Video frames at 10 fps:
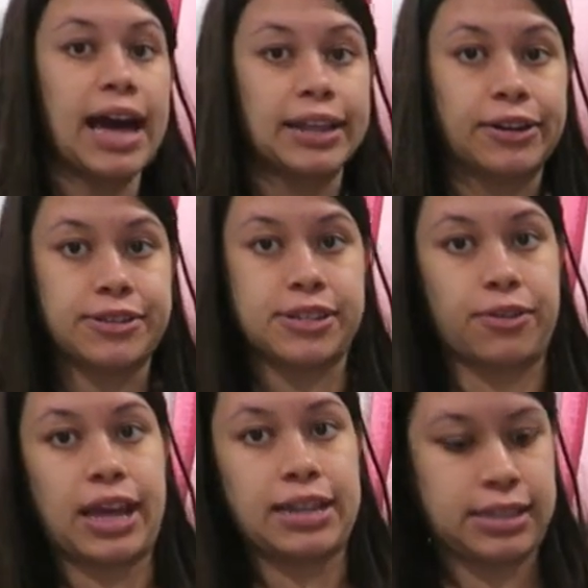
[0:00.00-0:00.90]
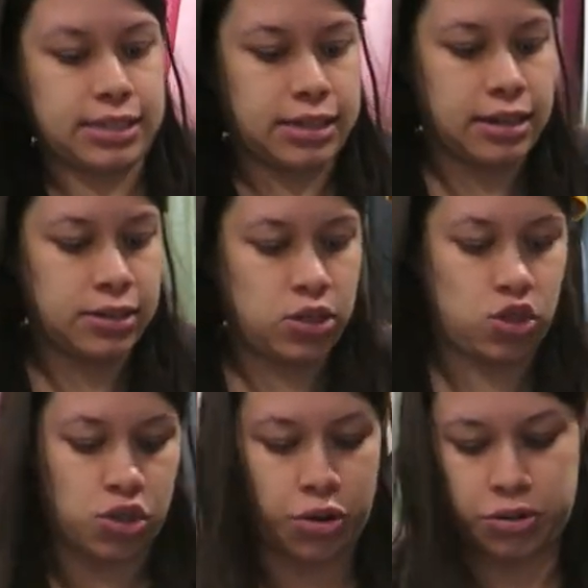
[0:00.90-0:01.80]
color. So let's
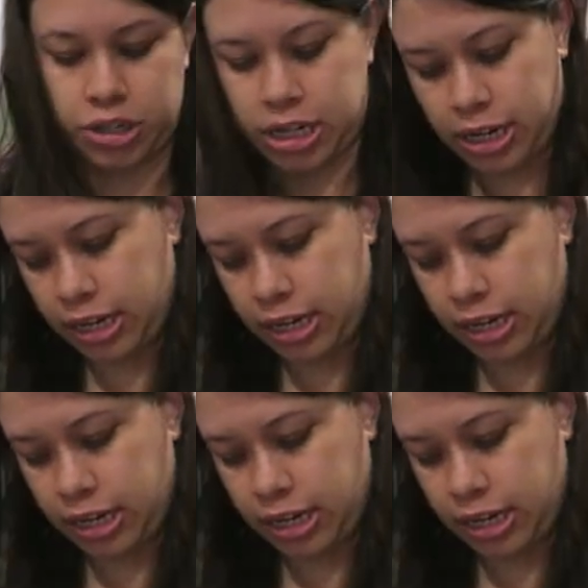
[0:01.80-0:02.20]
start.